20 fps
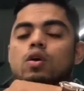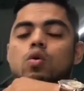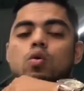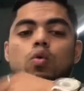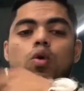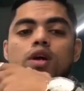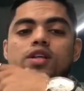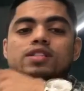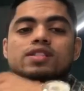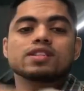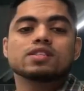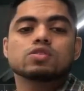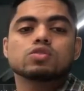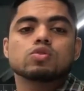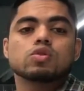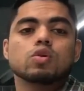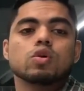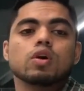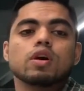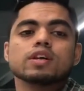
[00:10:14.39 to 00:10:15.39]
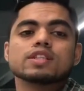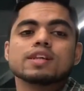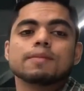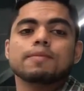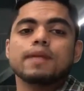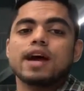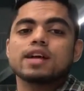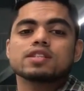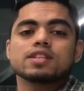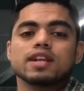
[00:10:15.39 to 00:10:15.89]
What is the
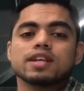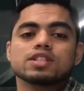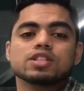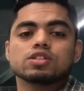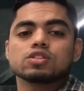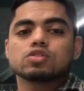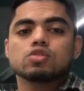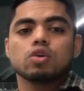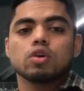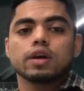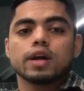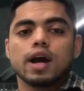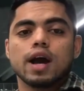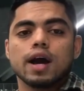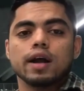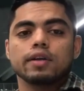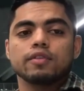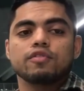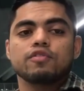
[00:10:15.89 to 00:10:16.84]
supplier selection scorecard?